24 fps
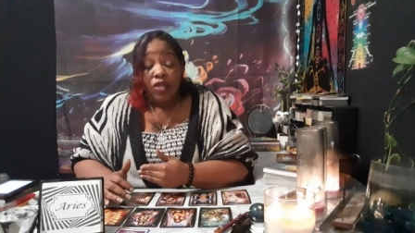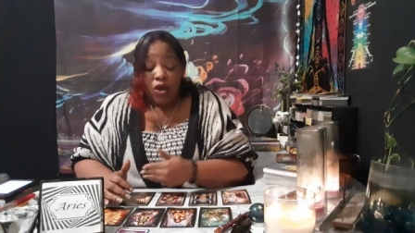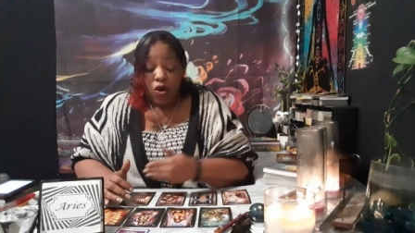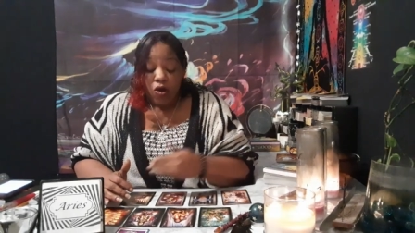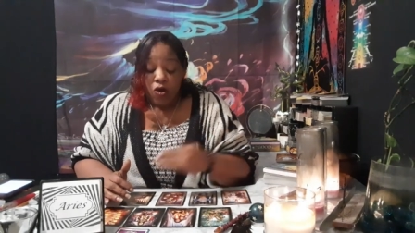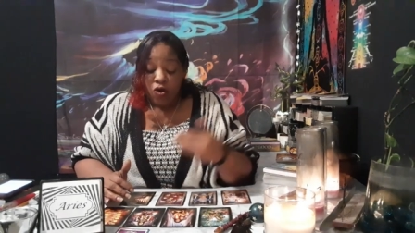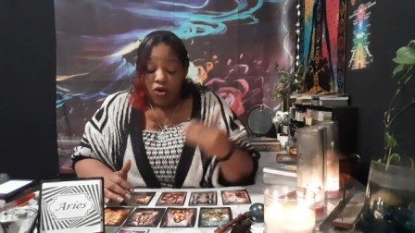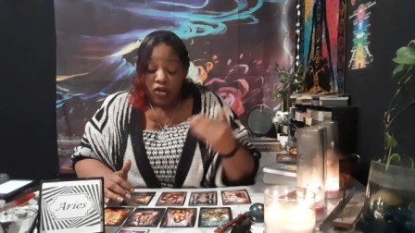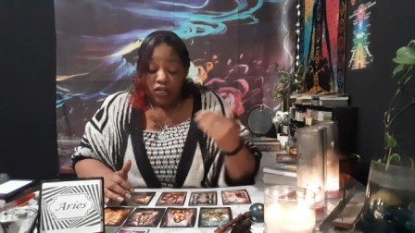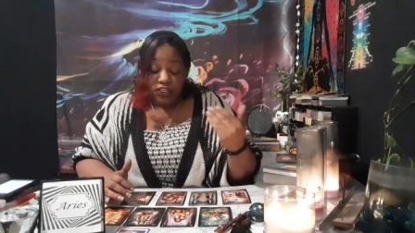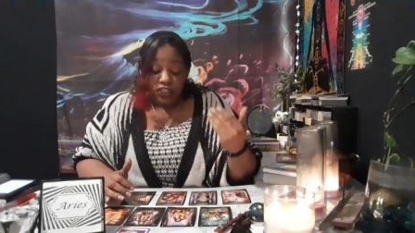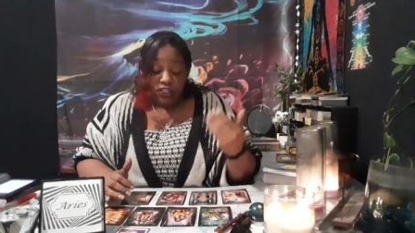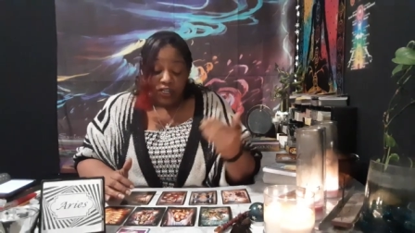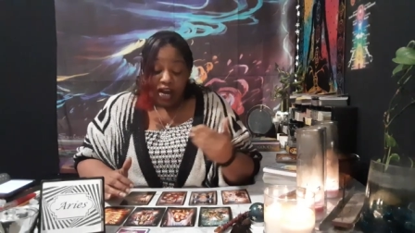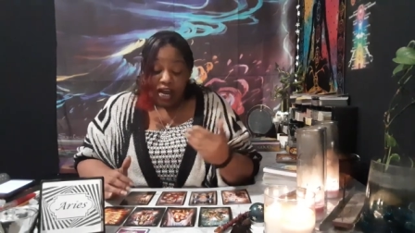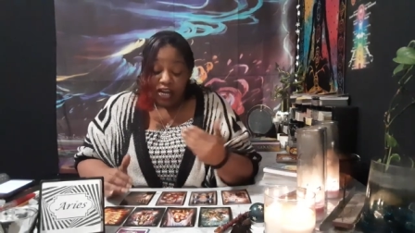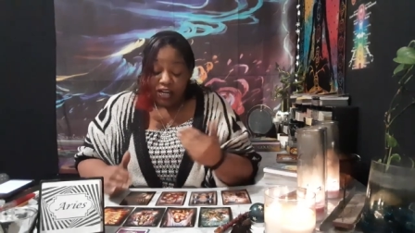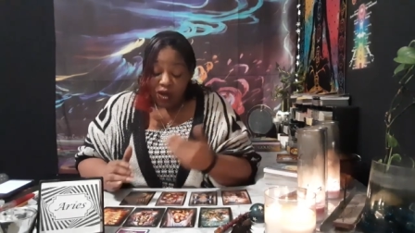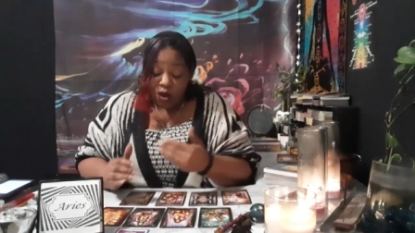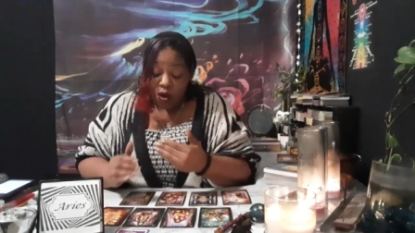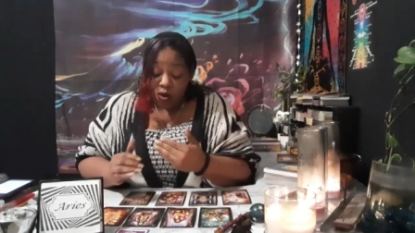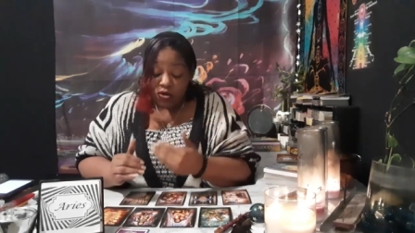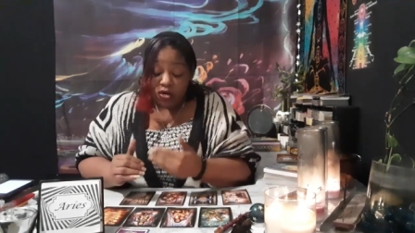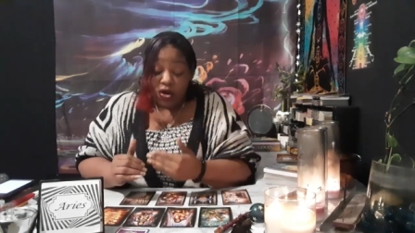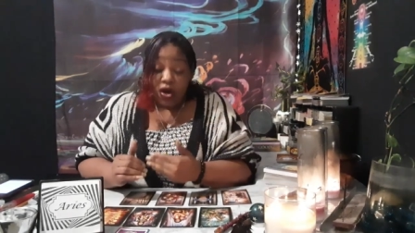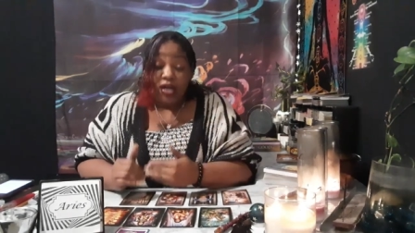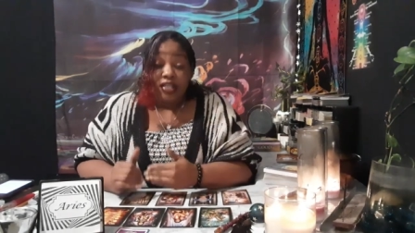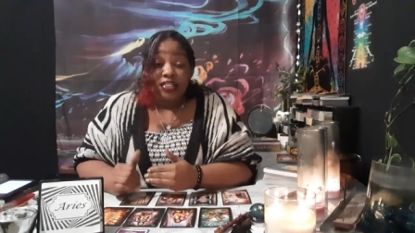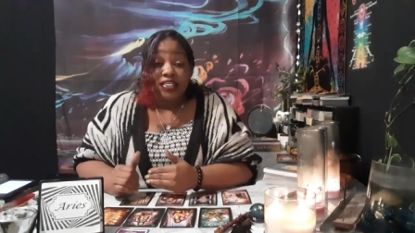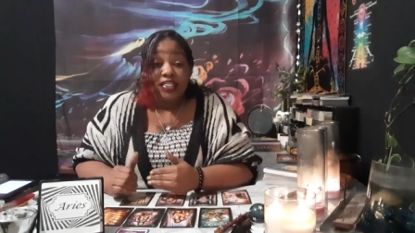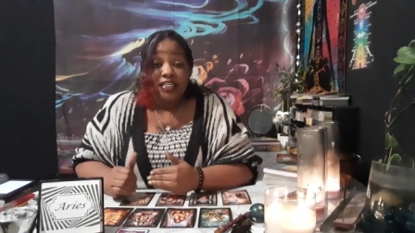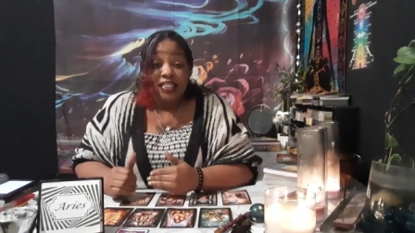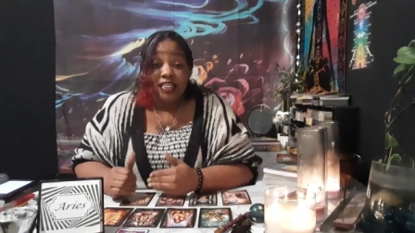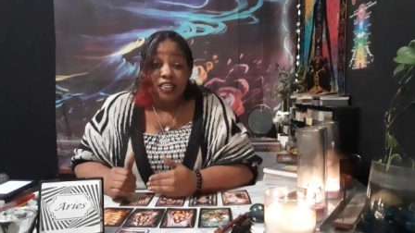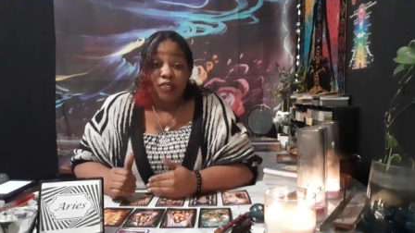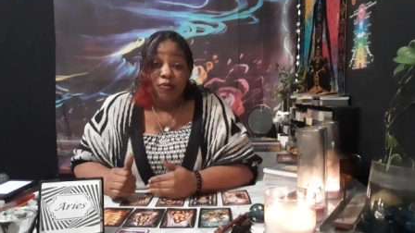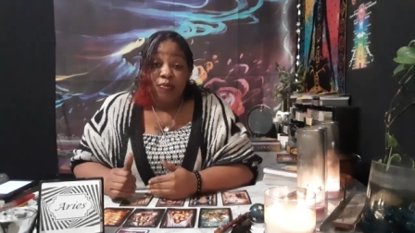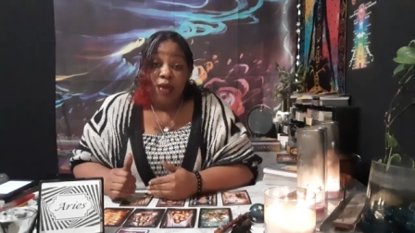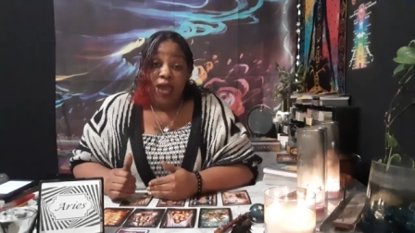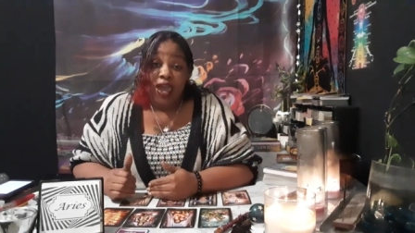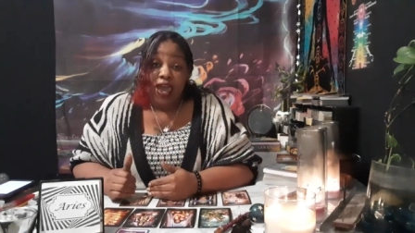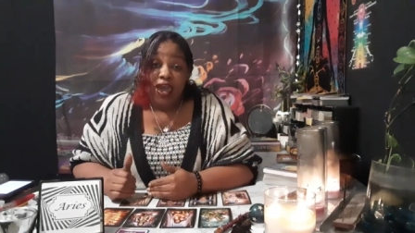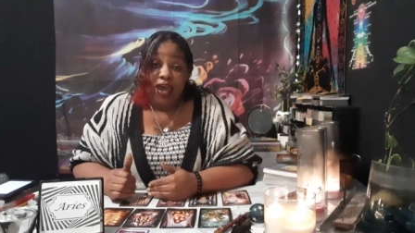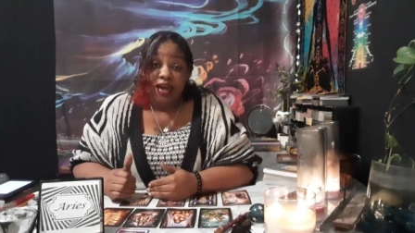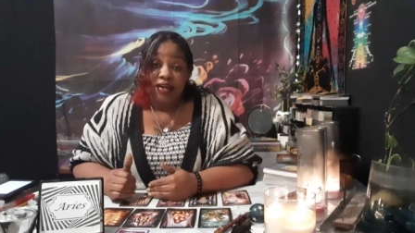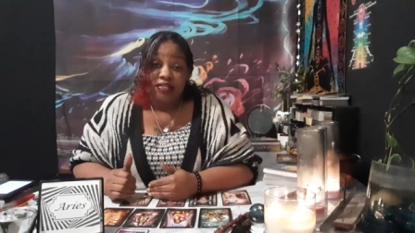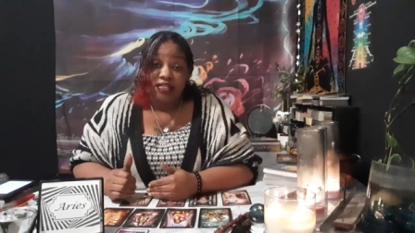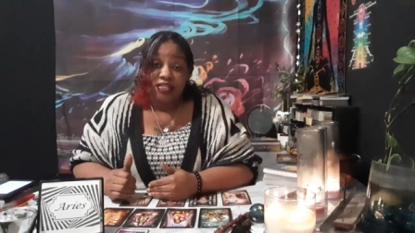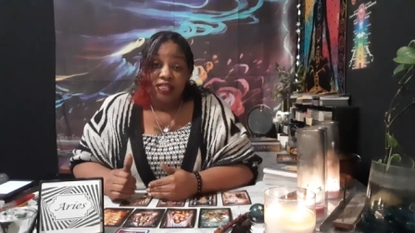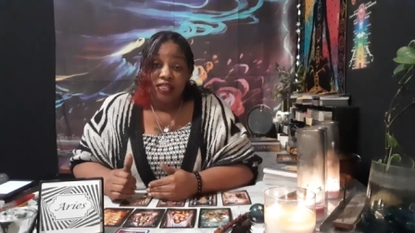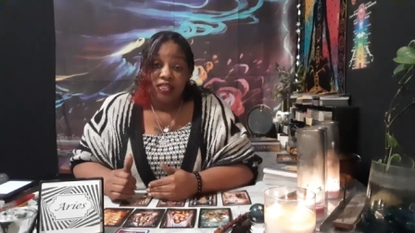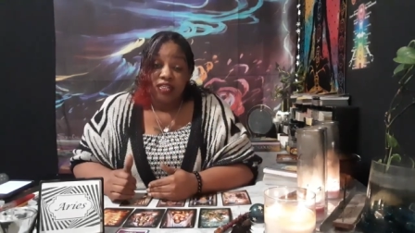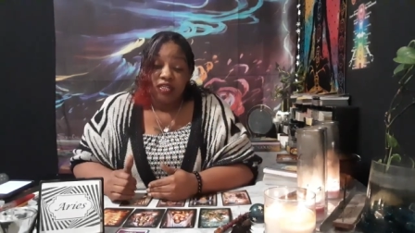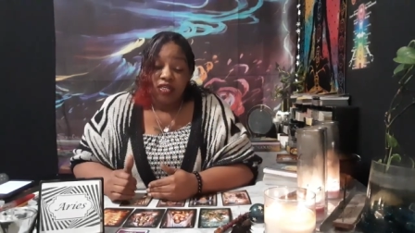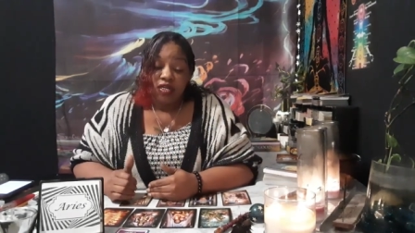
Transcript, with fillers: or should I hold on to this past?